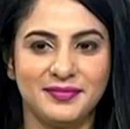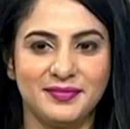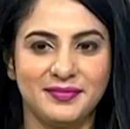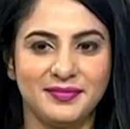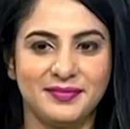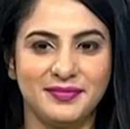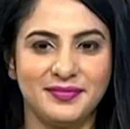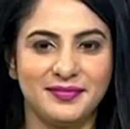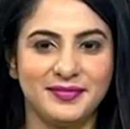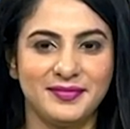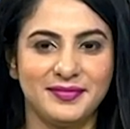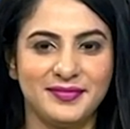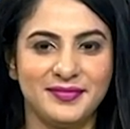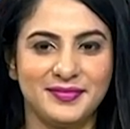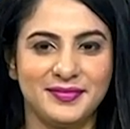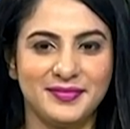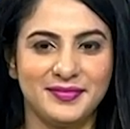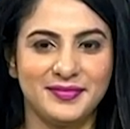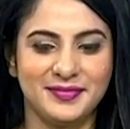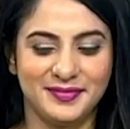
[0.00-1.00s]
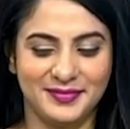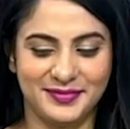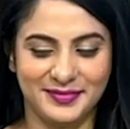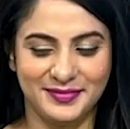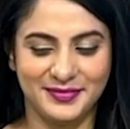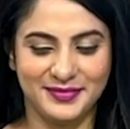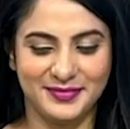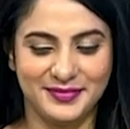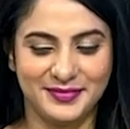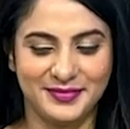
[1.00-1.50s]

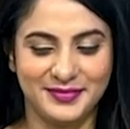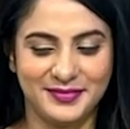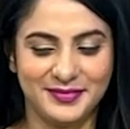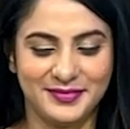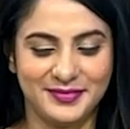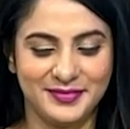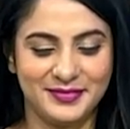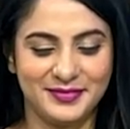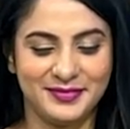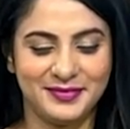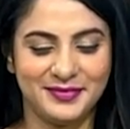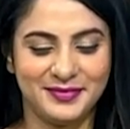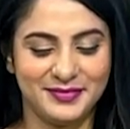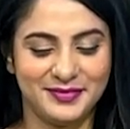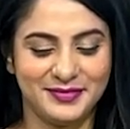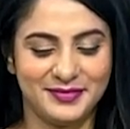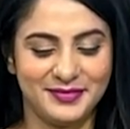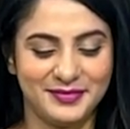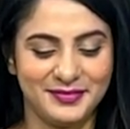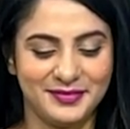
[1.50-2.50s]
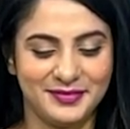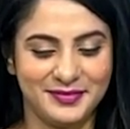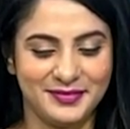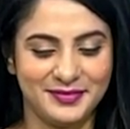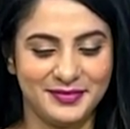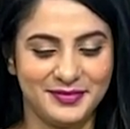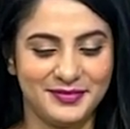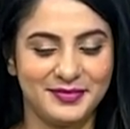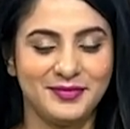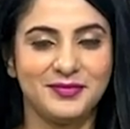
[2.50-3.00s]

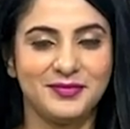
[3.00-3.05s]
No words are spoken by the person on screen.